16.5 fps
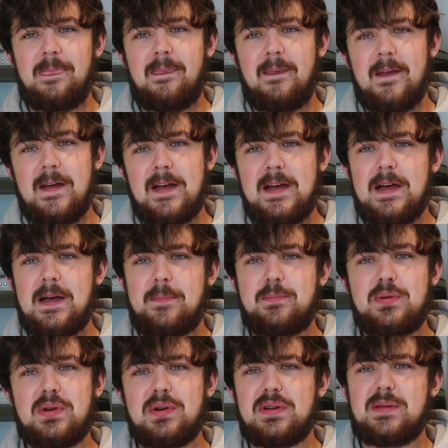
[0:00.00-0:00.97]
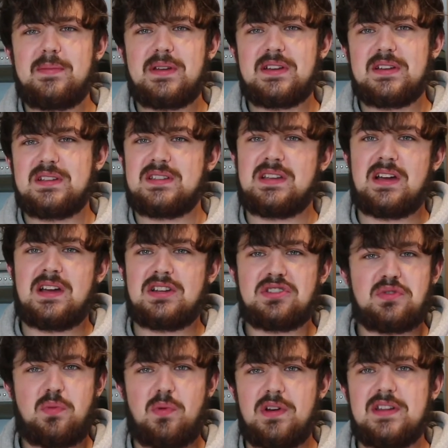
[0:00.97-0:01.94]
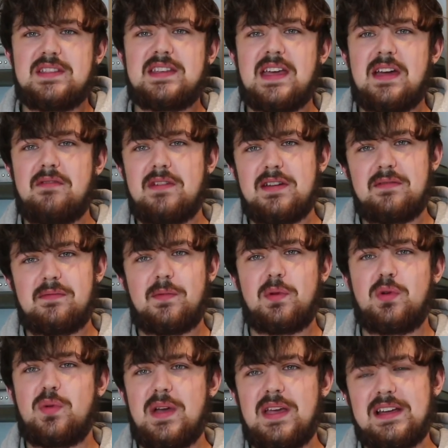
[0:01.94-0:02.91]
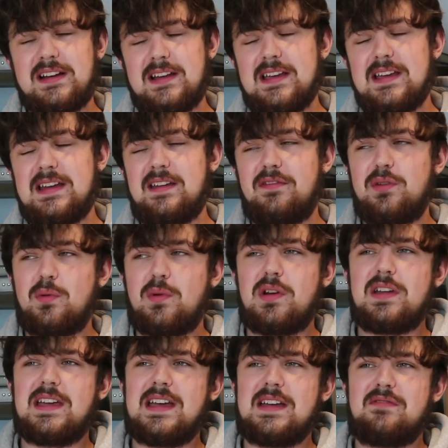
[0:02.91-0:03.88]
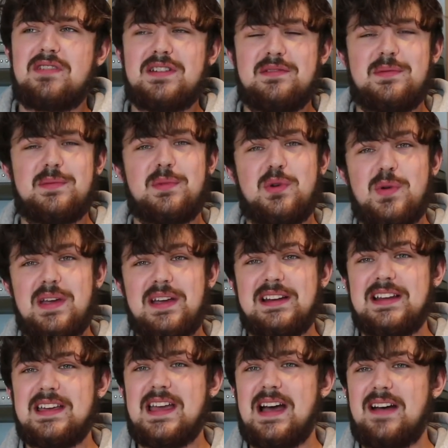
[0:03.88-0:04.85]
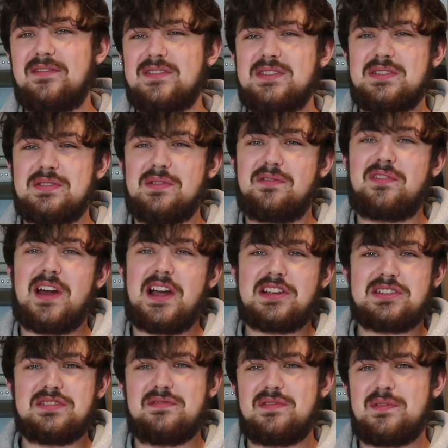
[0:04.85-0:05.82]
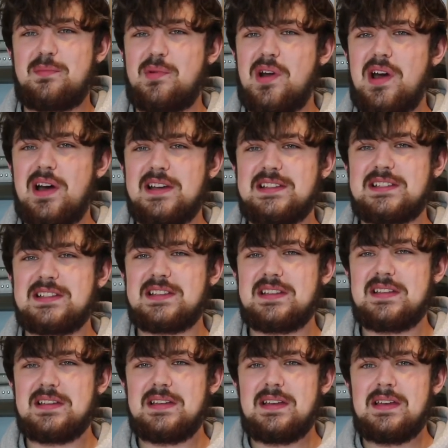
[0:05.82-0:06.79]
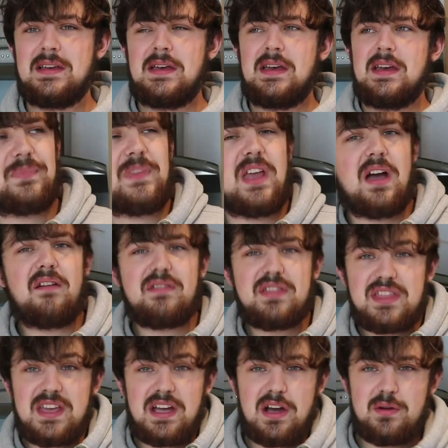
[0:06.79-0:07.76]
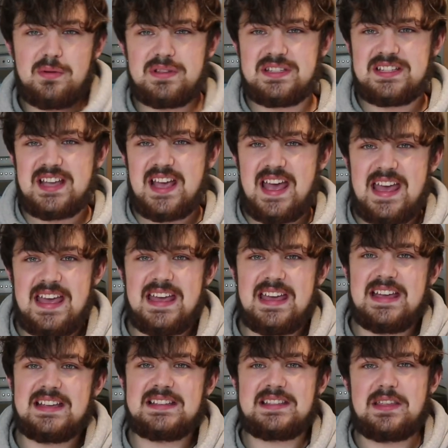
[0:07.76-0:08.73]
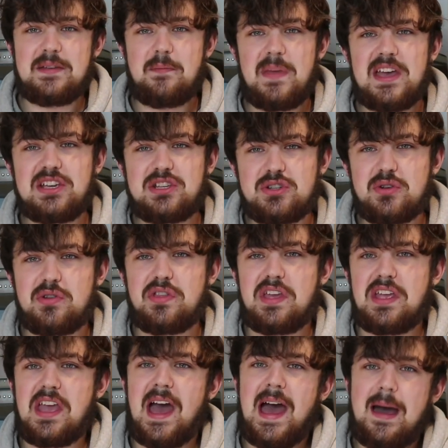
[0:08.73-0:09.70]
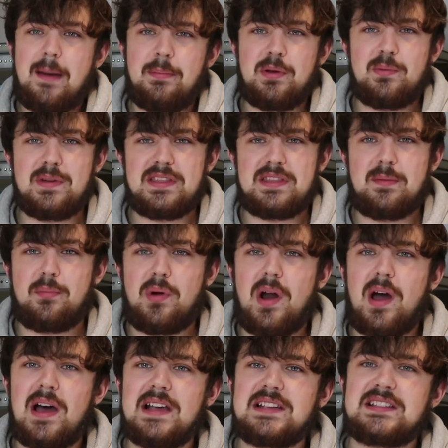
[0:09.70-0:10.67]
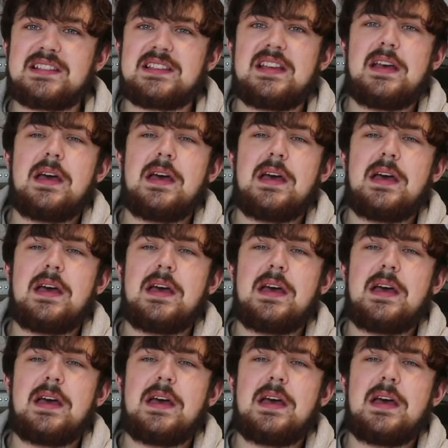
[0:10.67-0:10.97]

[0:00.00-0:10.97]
purely because I just wanted to get rid of them quickly, and if you want to get rid of them quickly, you have to do a fraction of the price. The other thing I would say is that make sure that you're happy with the price.